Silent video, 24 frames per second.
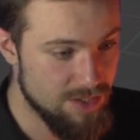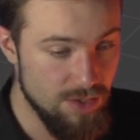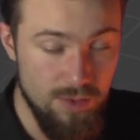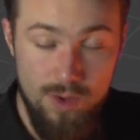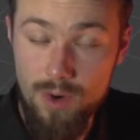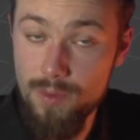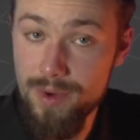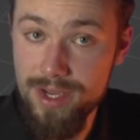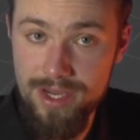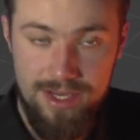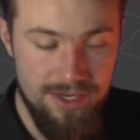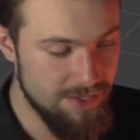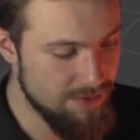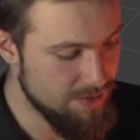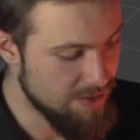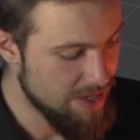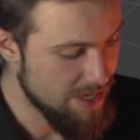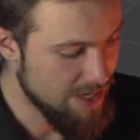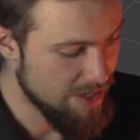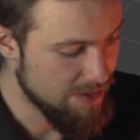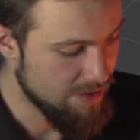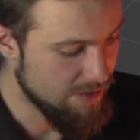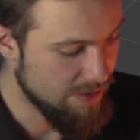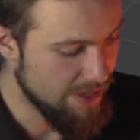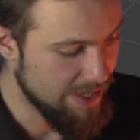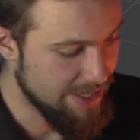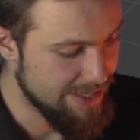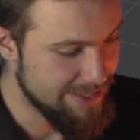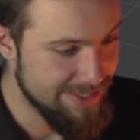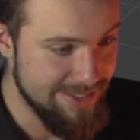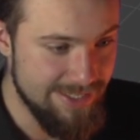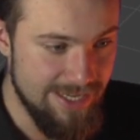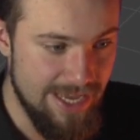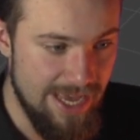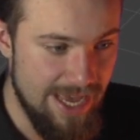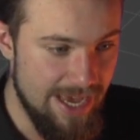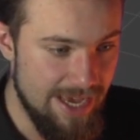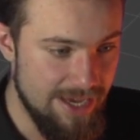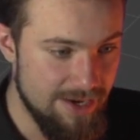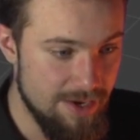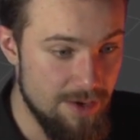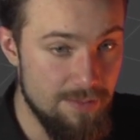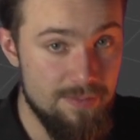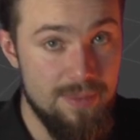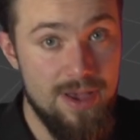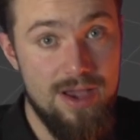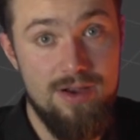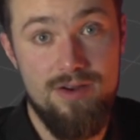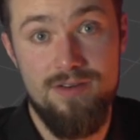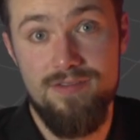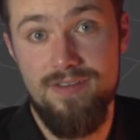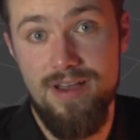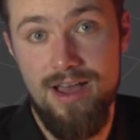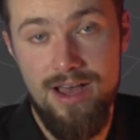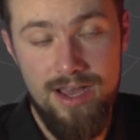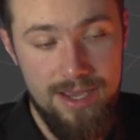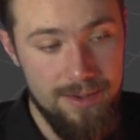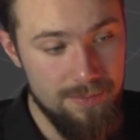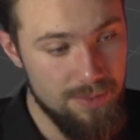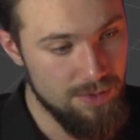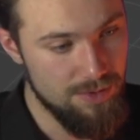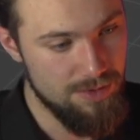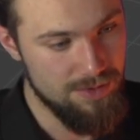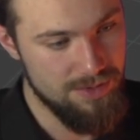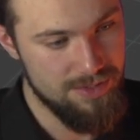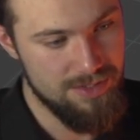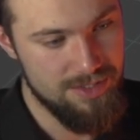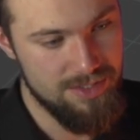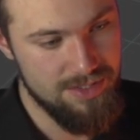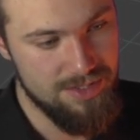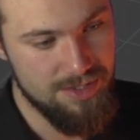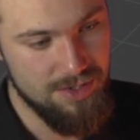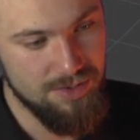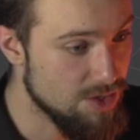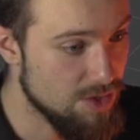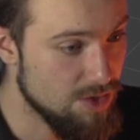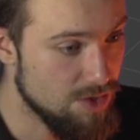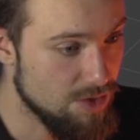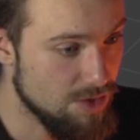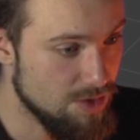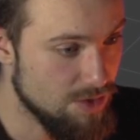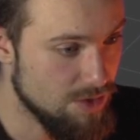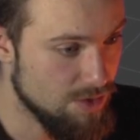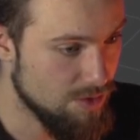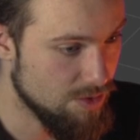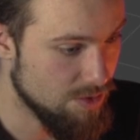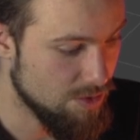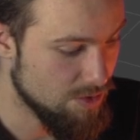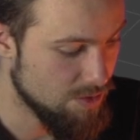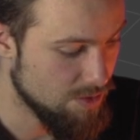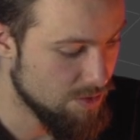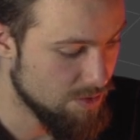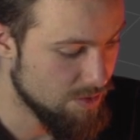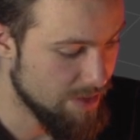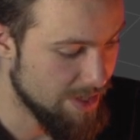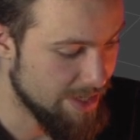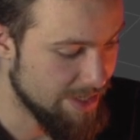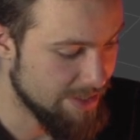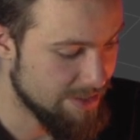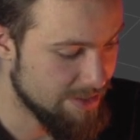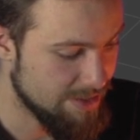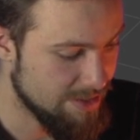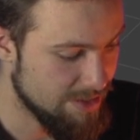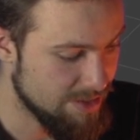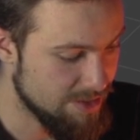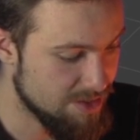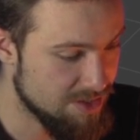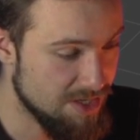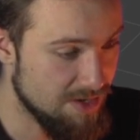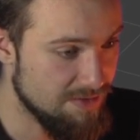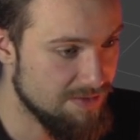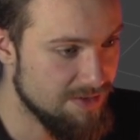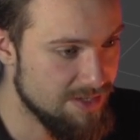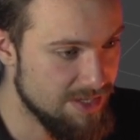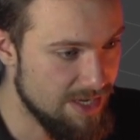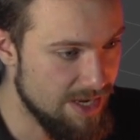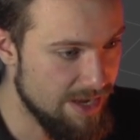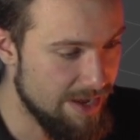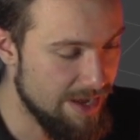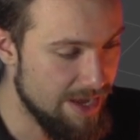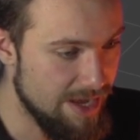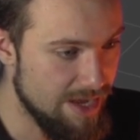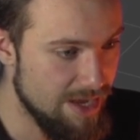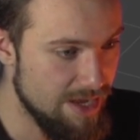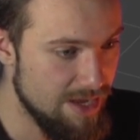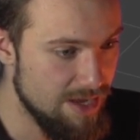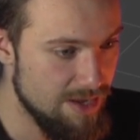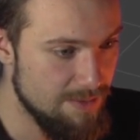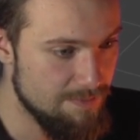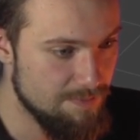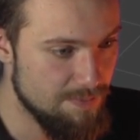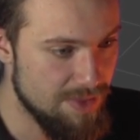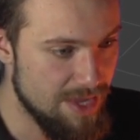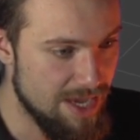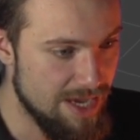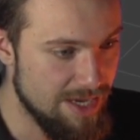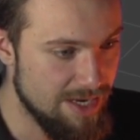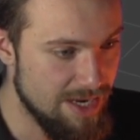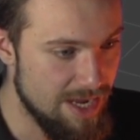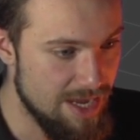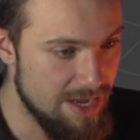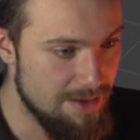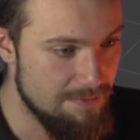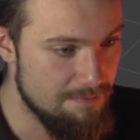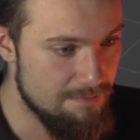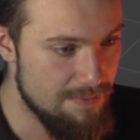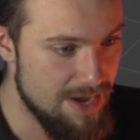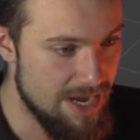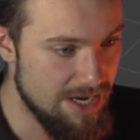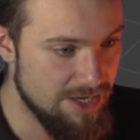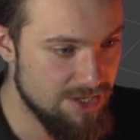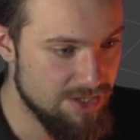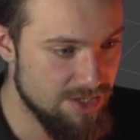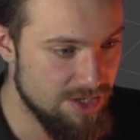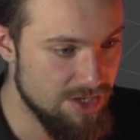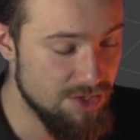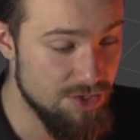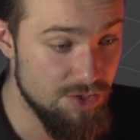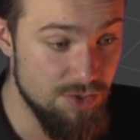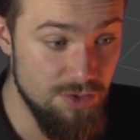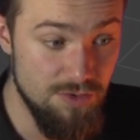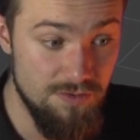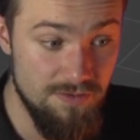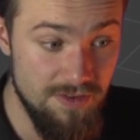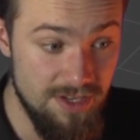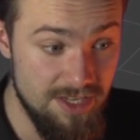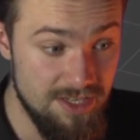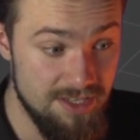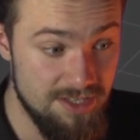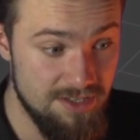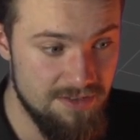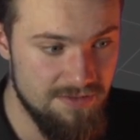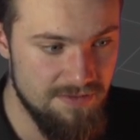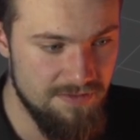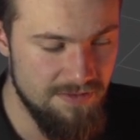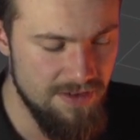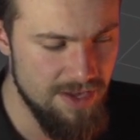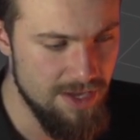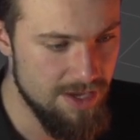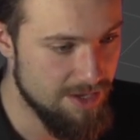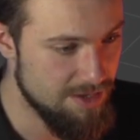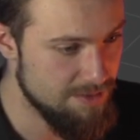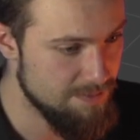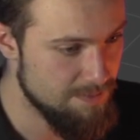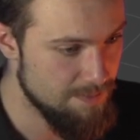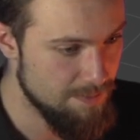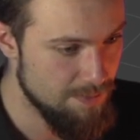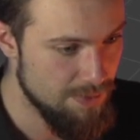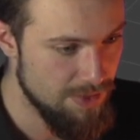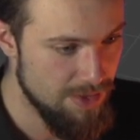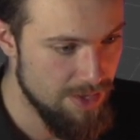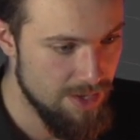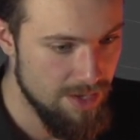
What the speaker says: So what we can do now is add a pair of eyeballs. So hit Shift A, add a mesh, a UV sphere.